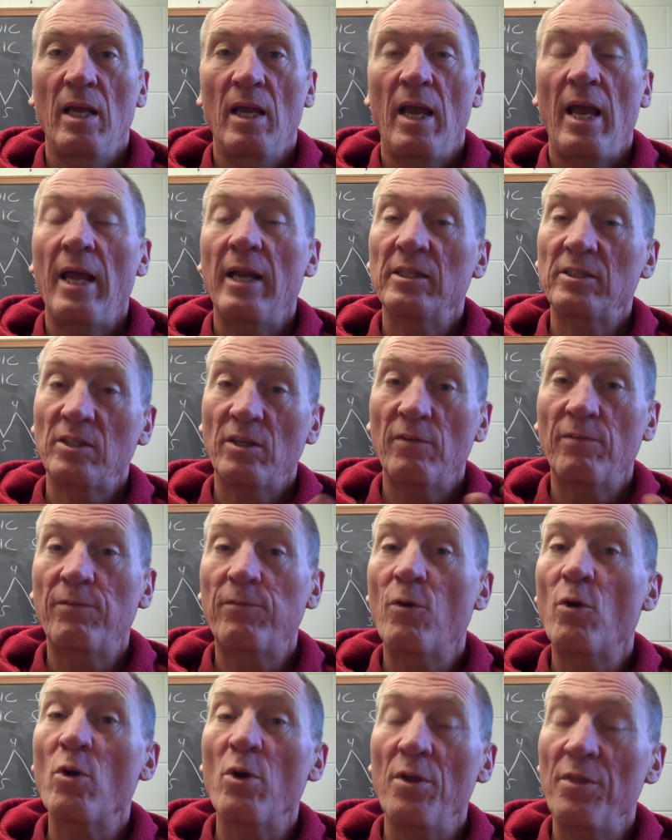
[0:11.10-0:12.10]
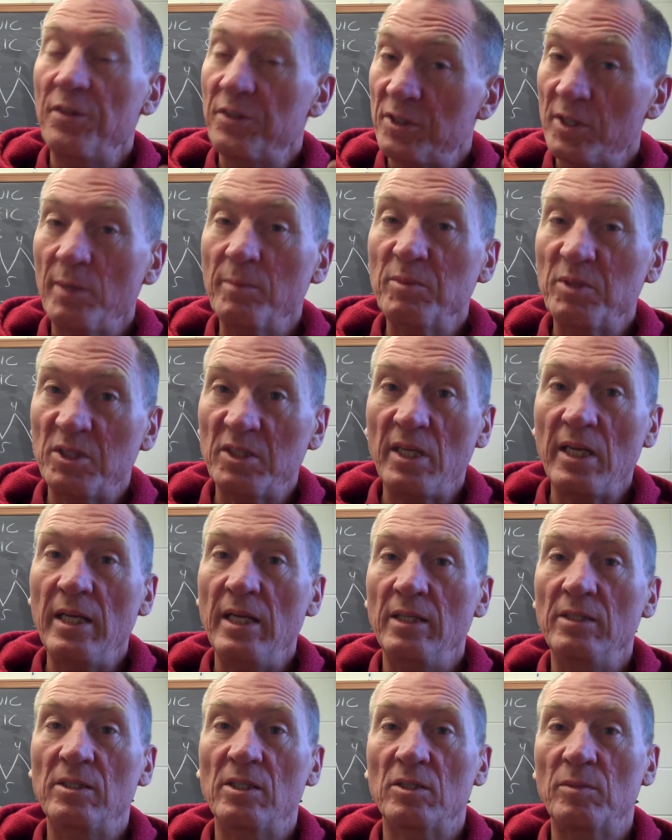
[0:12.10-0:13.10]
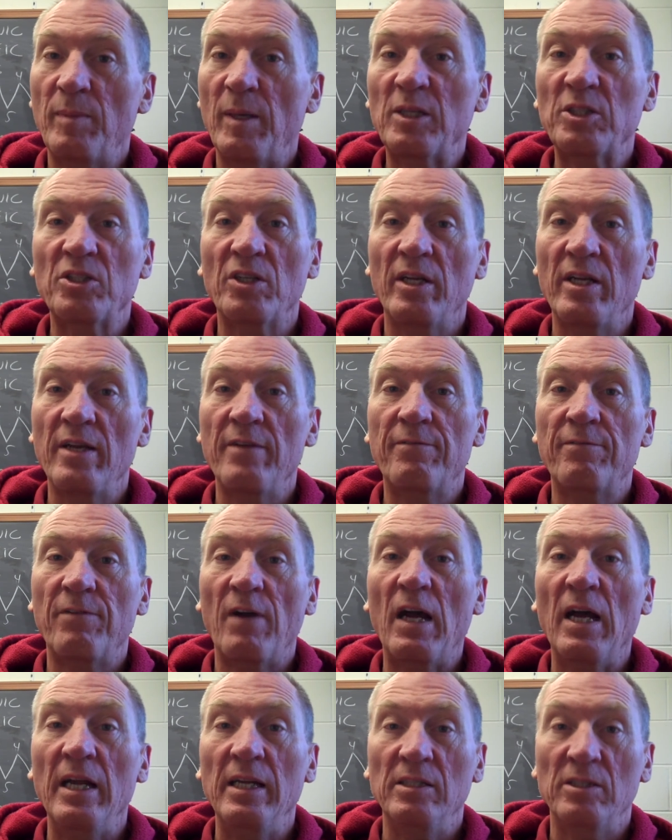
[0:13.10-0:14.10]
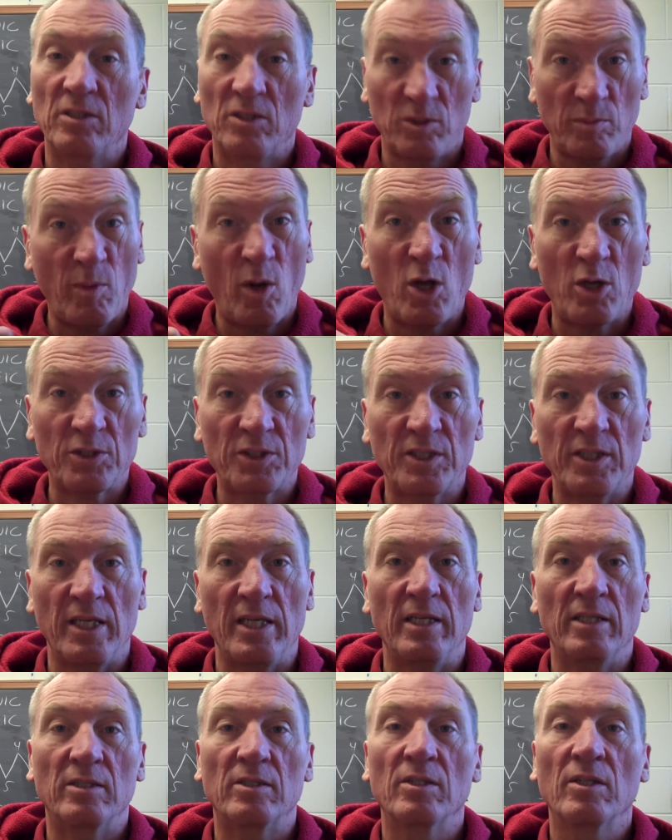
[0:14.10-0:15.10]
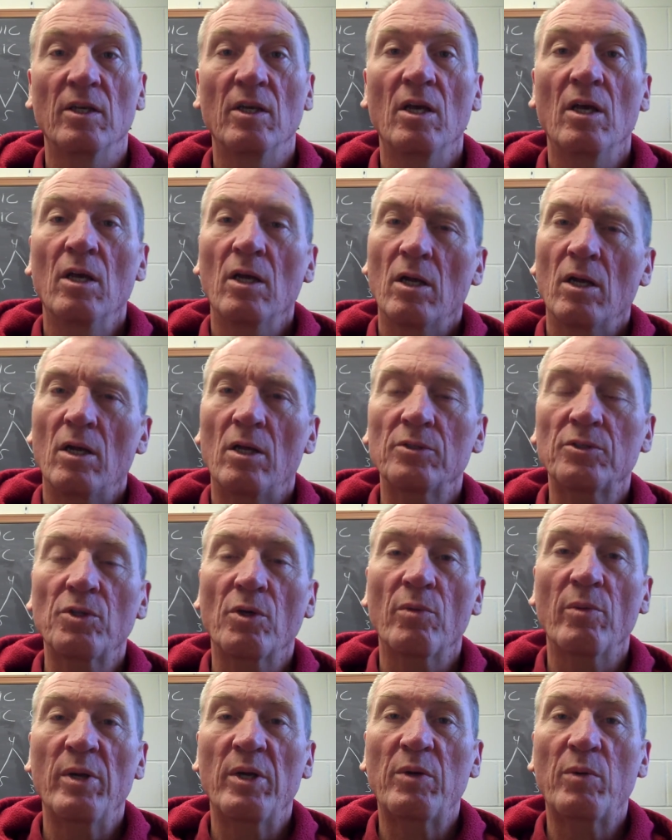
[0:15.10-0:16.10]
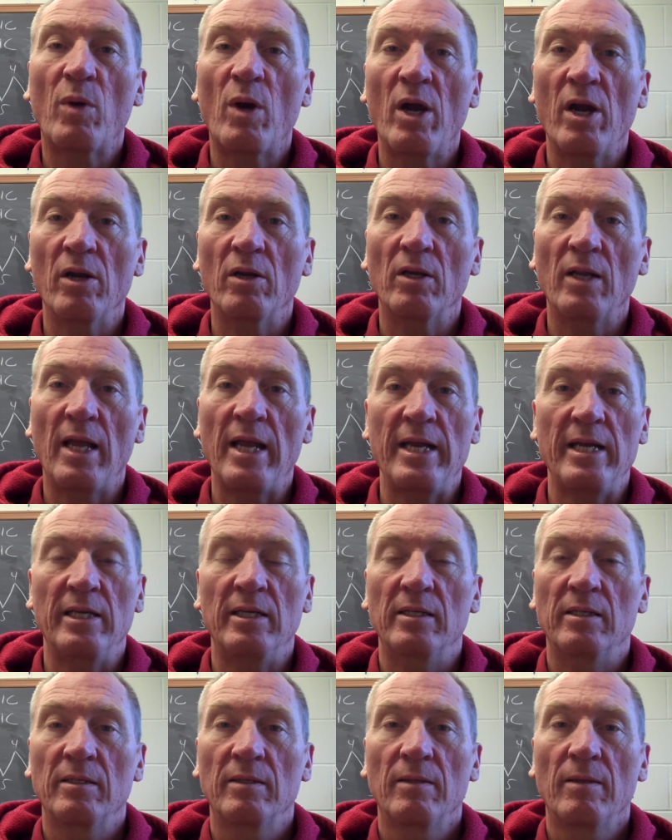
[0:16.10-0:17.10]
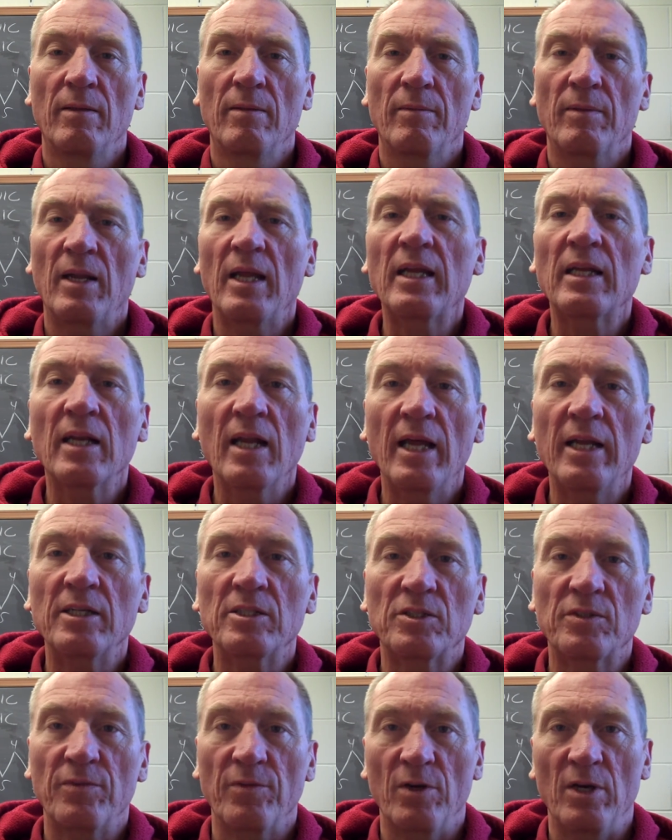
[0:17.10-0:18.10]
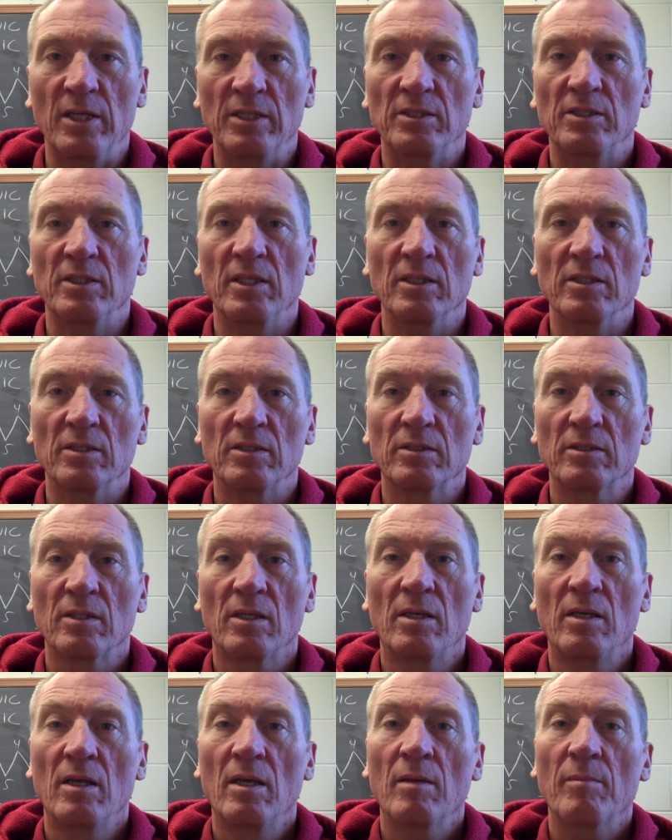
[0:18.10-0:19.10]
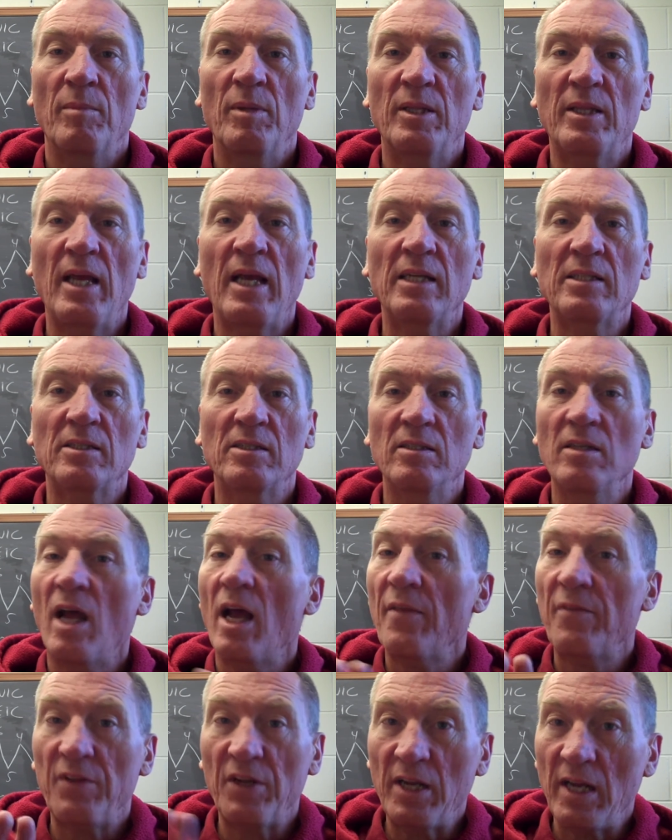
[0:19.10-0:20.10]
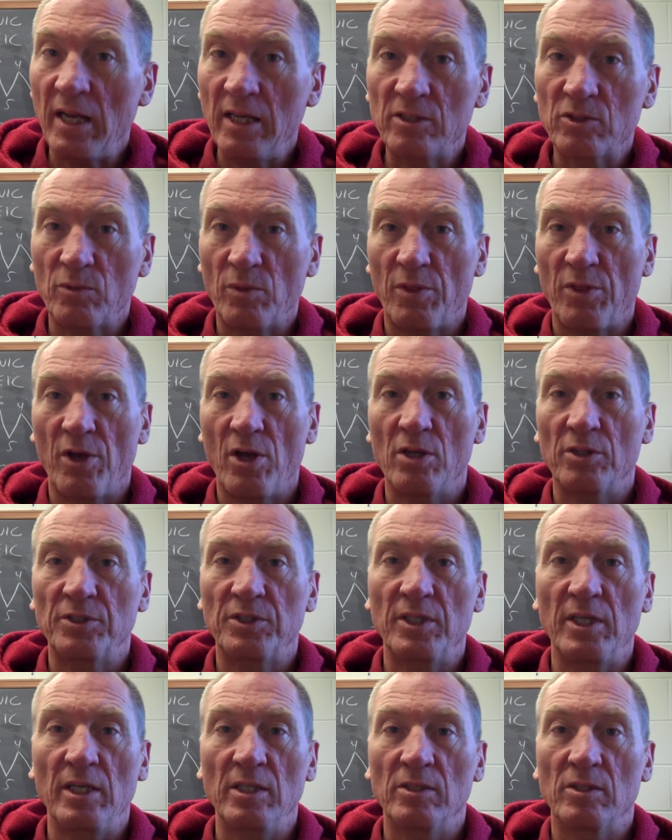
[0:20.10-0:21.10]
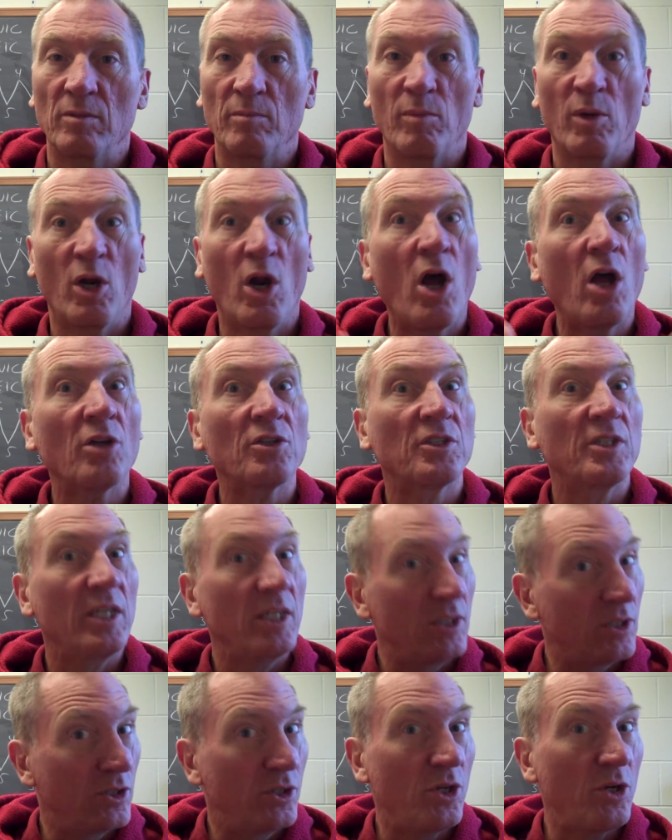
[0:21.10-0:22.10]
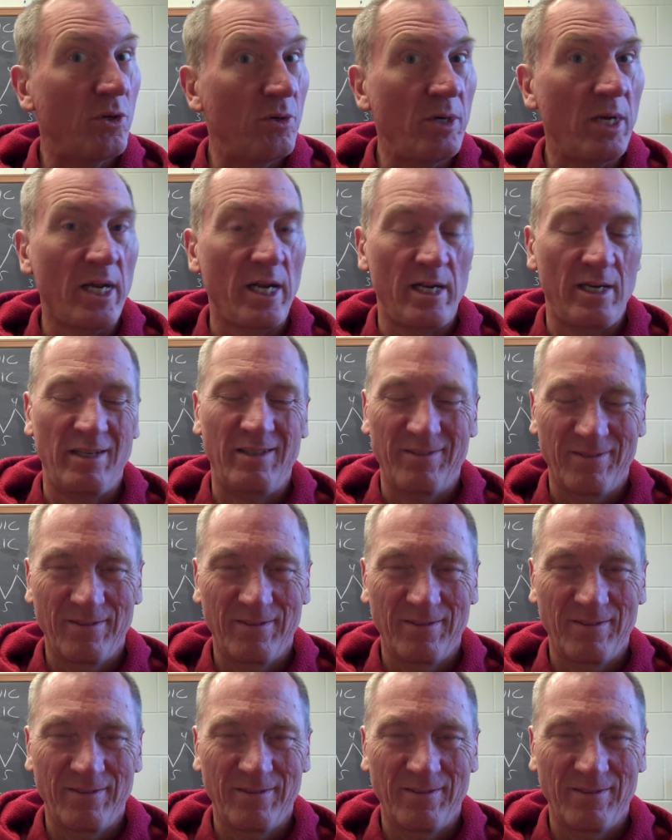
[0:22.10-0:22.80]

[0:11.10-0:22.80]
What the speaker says: And as a fourth, some seeds, especially fine small seeds, also require light, like lettuce for instance. But that's not the case with all seeds. But all seeds do need